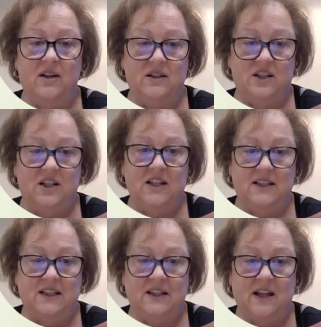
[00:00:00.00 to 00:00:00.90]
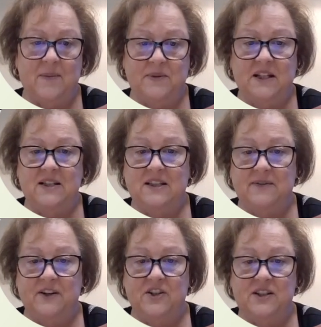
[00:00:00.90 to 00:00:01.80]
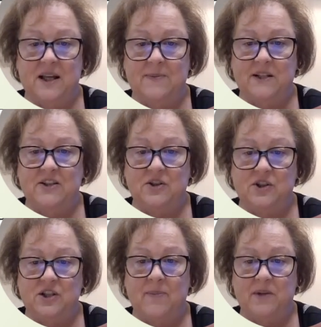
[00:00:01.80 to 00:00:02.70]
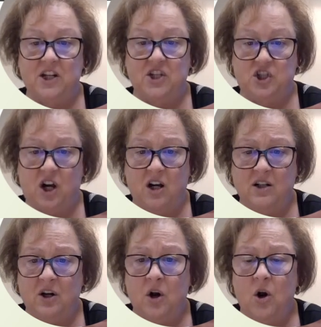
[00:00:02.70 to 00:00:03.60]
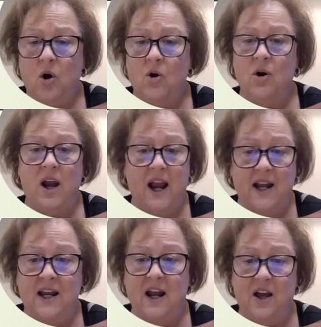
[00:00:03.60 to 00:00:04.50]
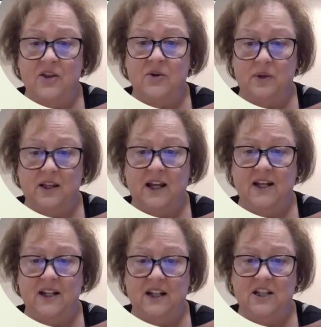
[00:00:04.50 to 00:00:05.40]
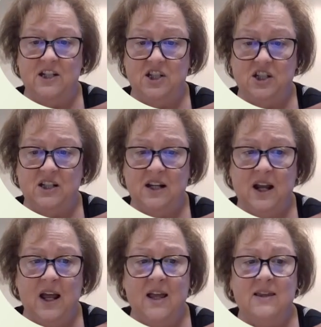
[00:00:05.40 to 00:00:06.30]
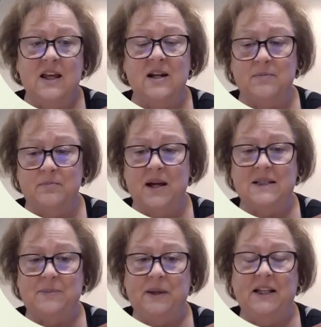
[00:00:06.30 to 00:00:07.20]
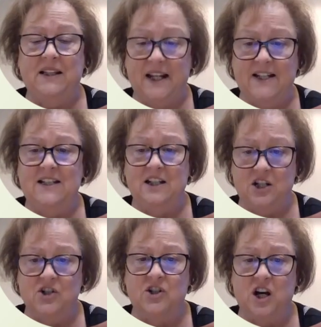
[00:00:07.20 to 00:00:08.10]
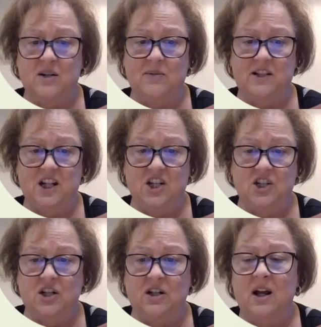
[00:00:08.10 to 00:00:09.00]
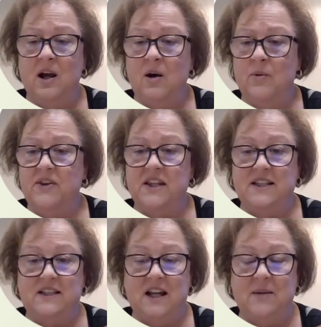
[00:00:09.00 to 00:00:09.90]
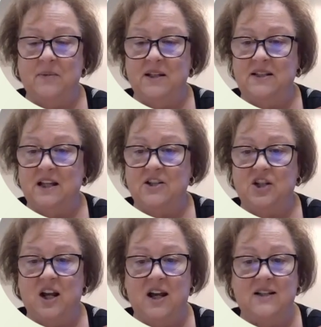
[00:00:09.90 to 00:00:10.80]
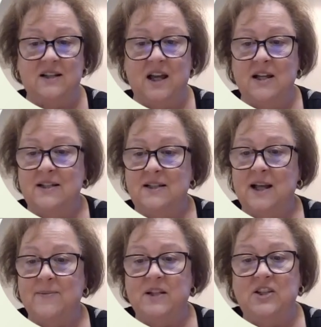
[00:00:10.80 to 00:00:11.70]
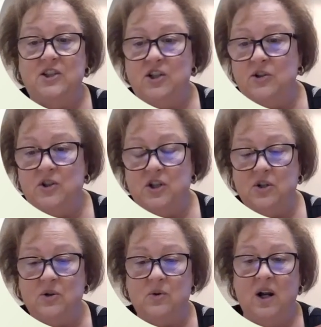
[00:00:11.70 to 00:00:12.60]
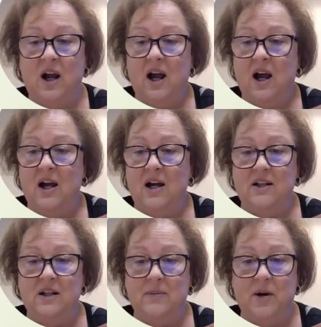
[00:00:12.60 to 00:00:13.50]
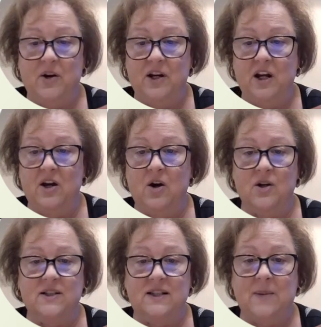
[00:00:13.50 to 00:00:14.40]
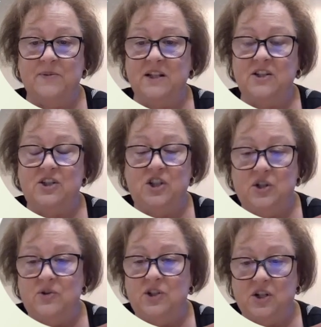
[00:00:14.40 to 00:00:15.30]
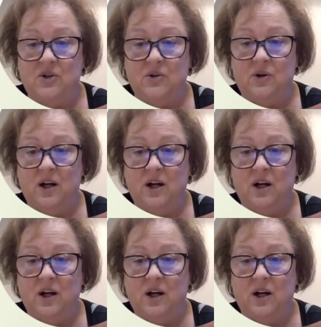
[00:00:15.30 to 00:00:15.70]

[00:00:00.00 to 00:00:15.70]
the sepsis, severe sepsis or septic shock, or any other related condition, then it must be linked in your documentation with the statement such as sepsis due to pneumonia or sepsis due to